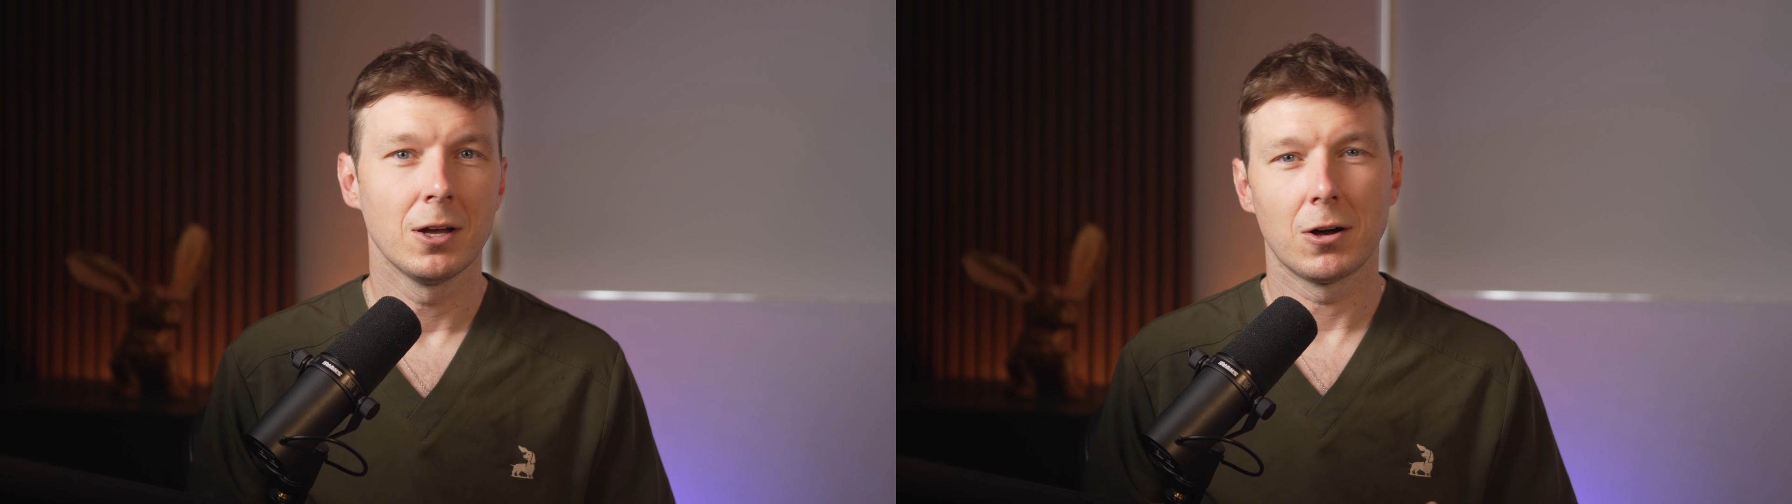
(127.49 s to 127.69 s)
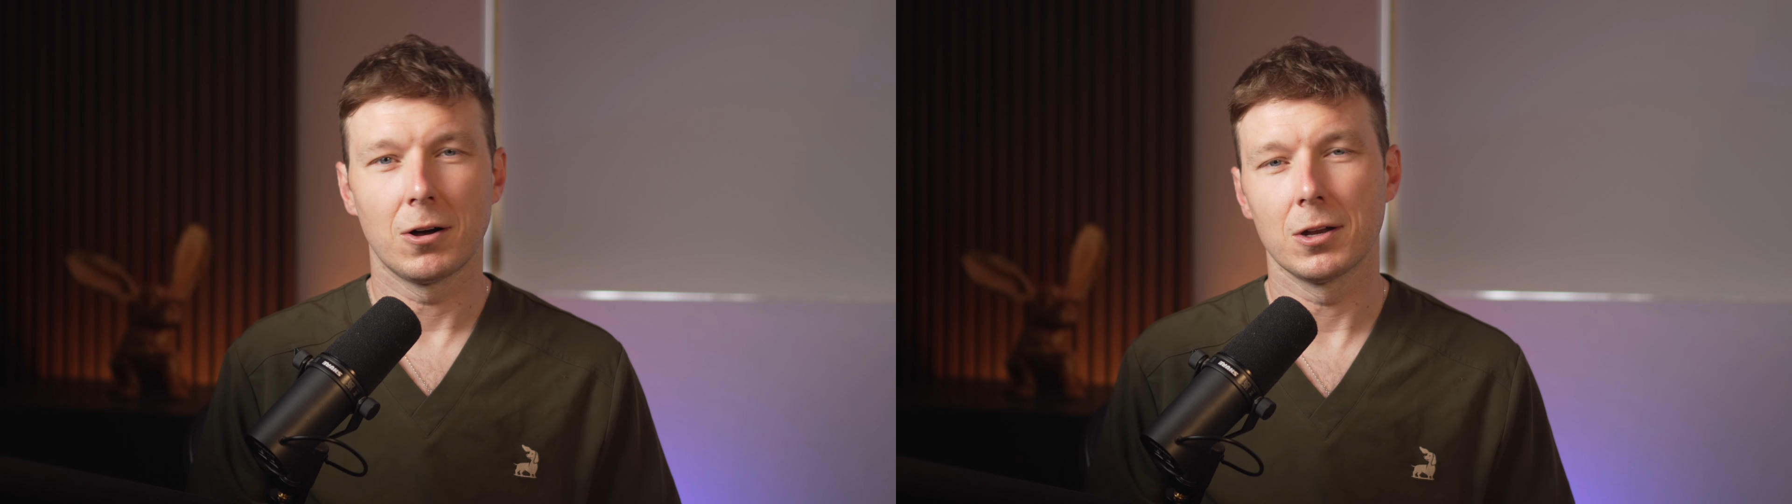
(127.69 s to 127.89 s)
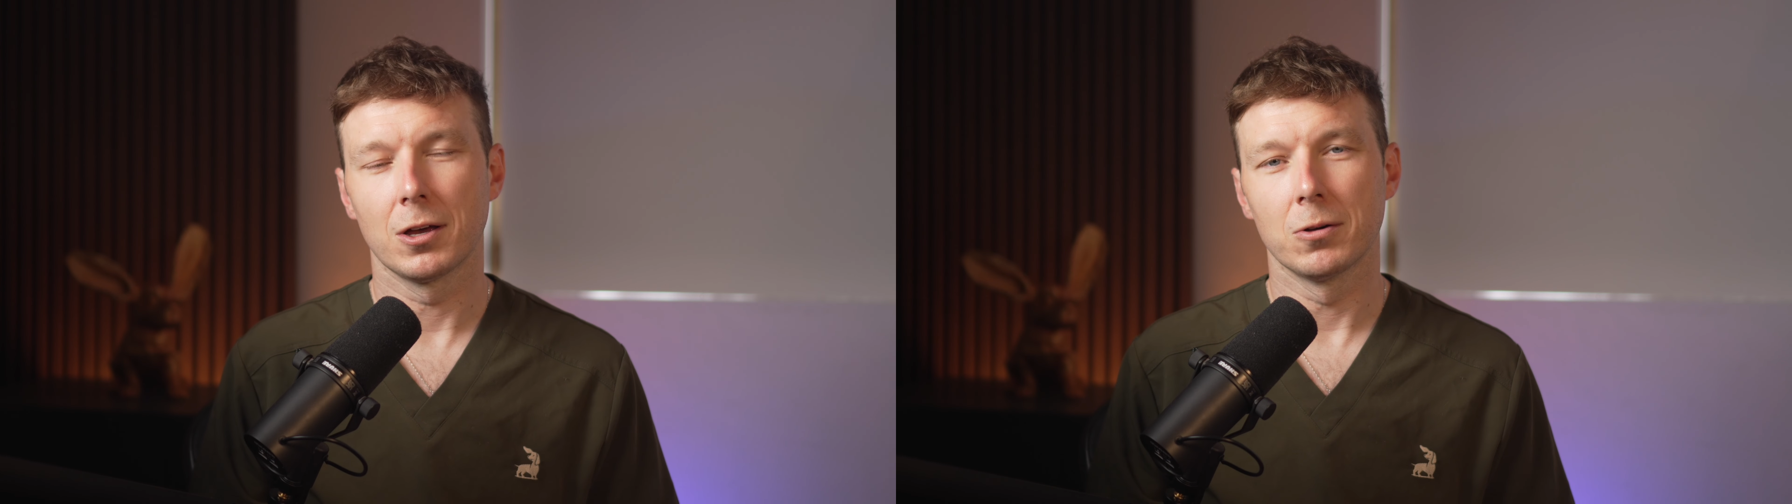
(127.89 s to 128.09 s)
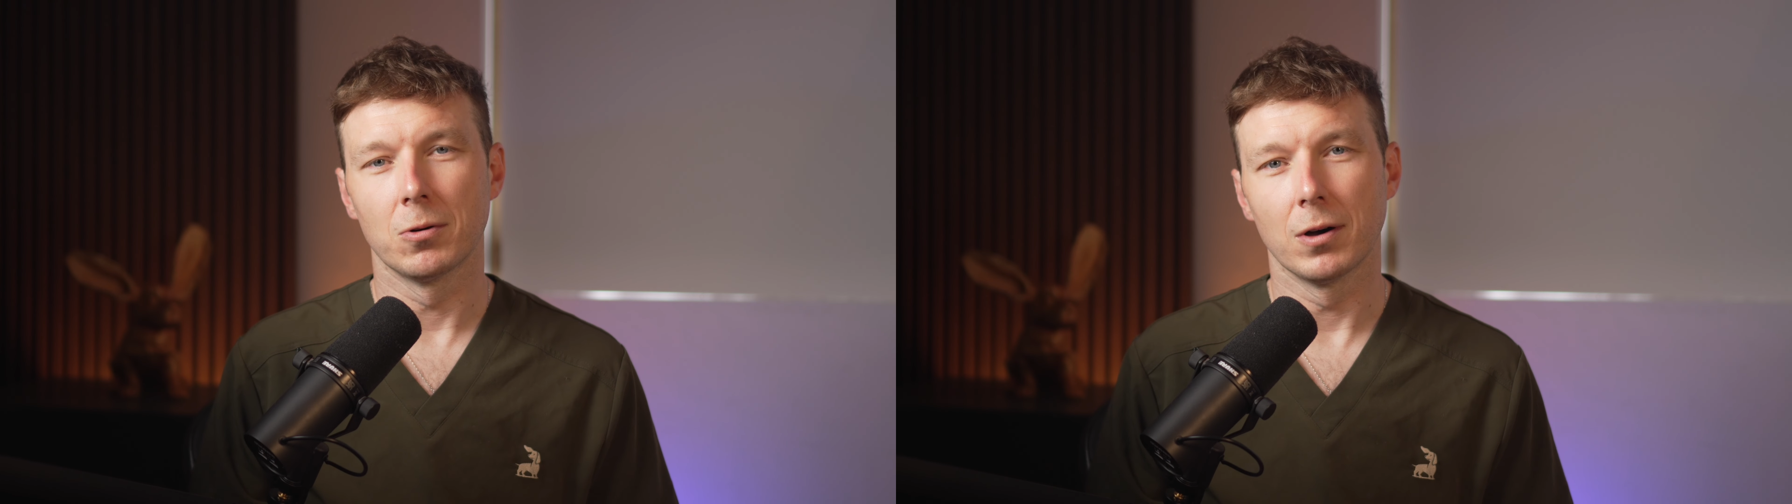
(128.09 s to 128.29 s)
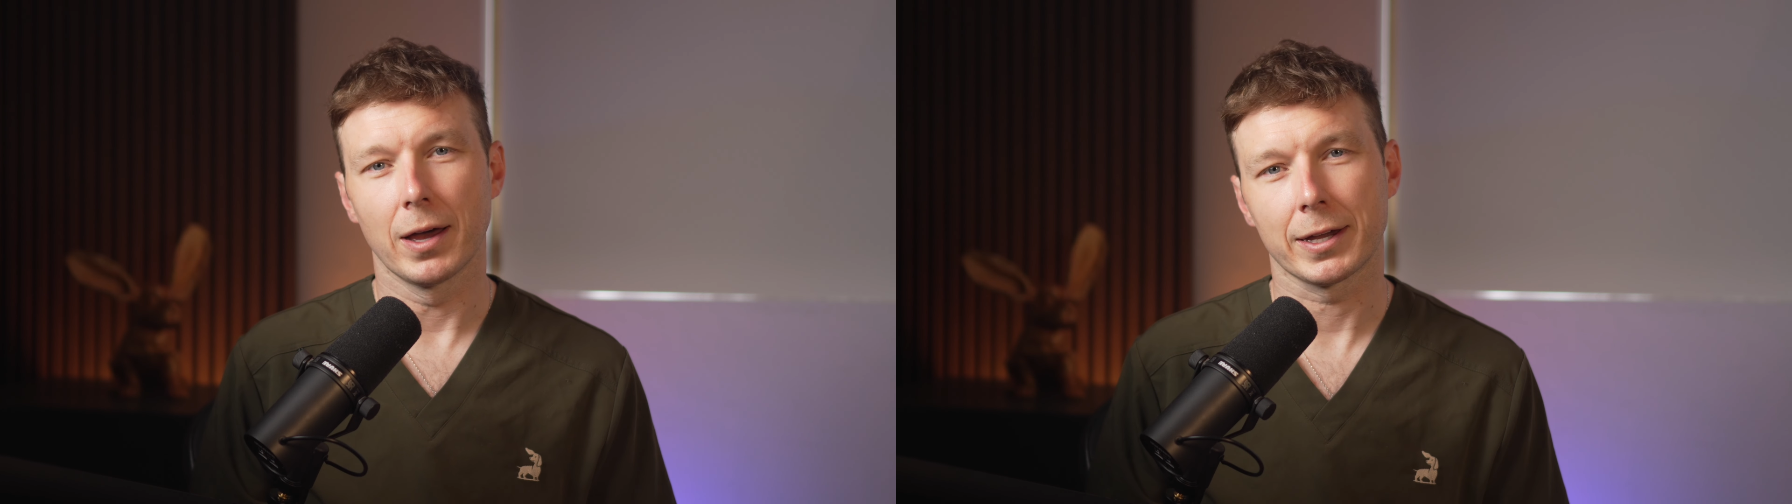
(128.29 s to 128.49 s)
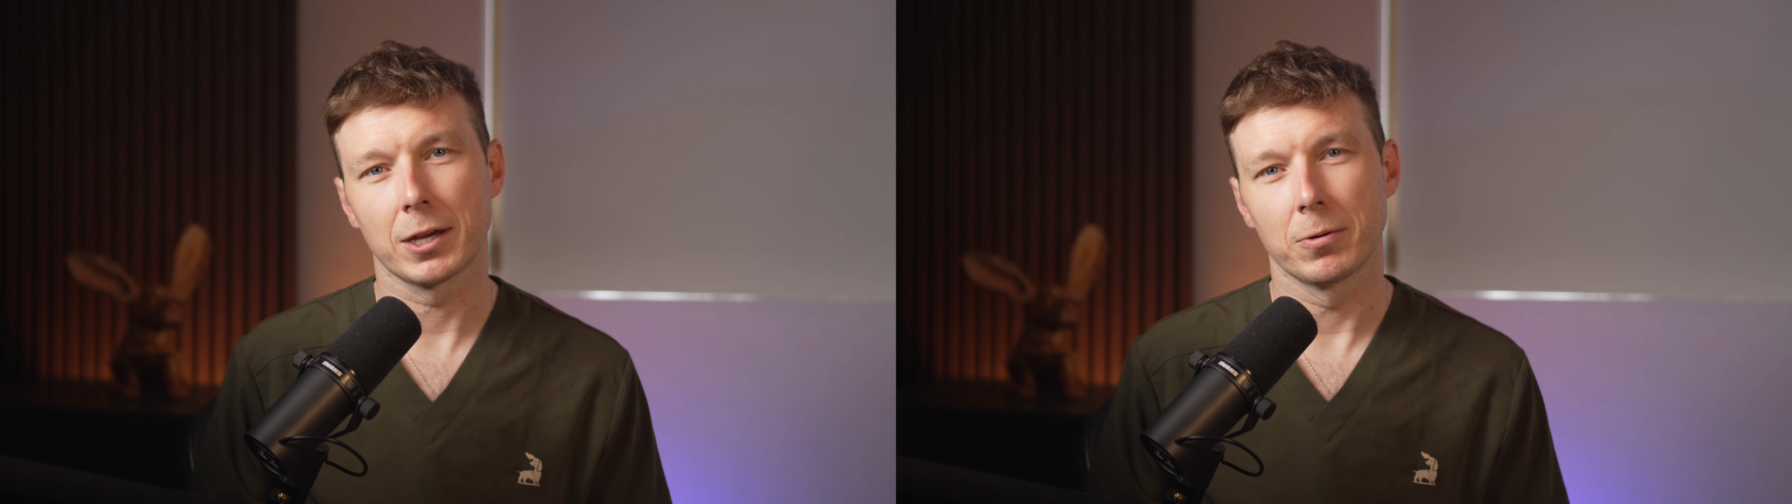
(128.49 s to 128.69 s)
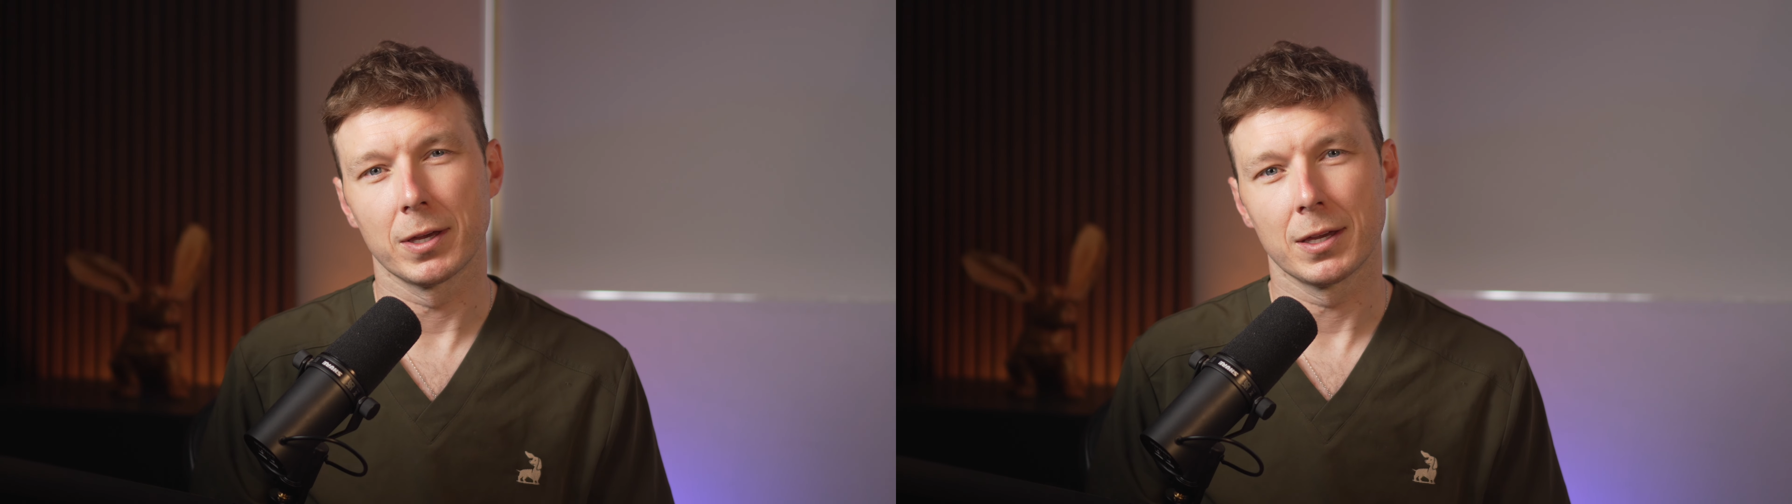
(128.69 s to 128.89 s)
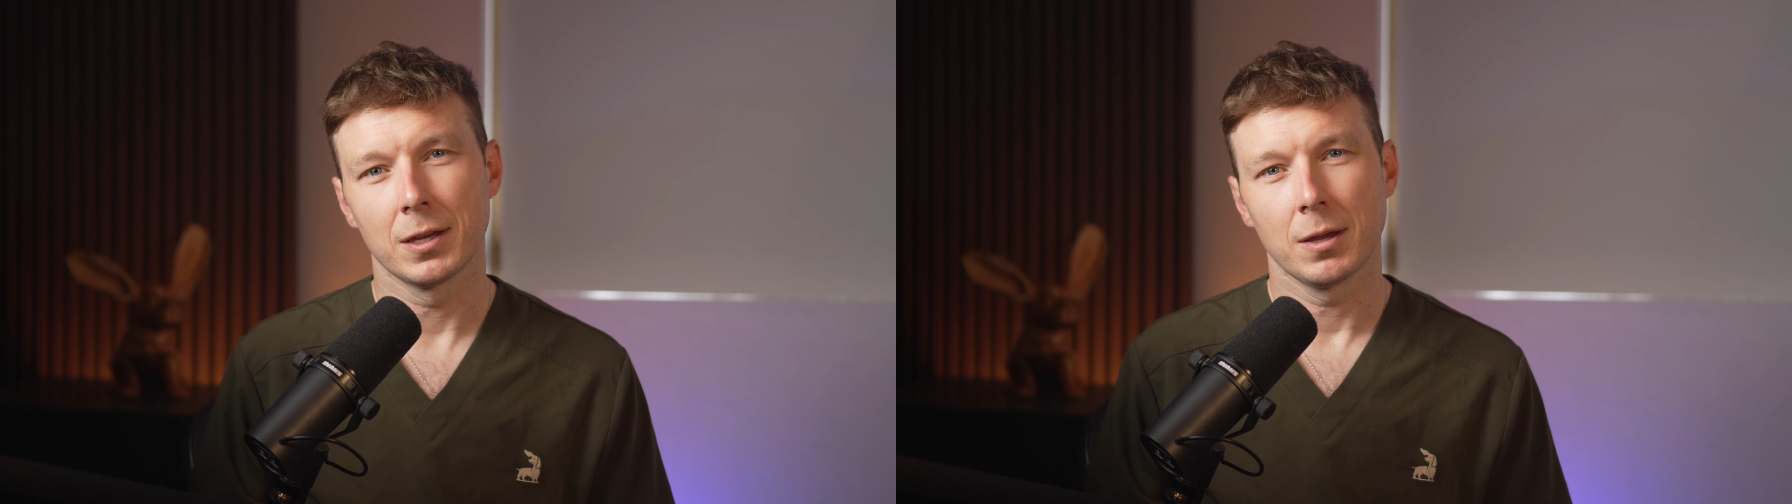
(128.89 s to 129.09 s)
hollow or
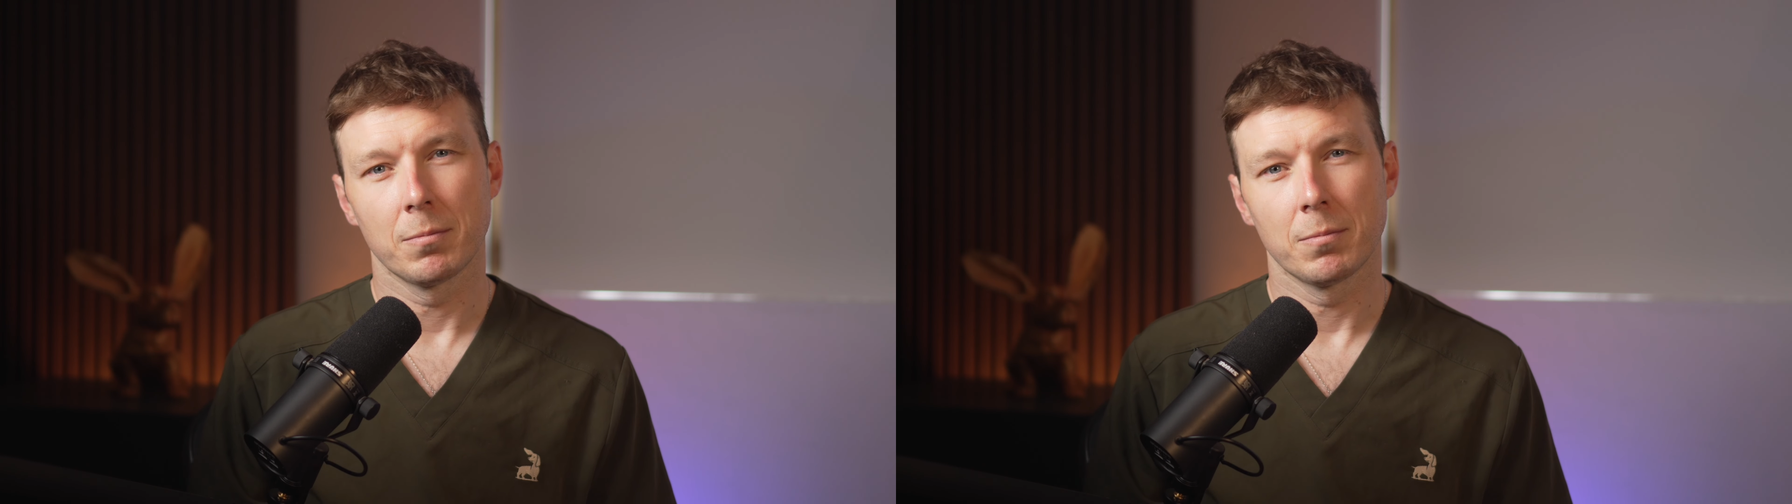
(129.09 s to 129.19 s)
echoey,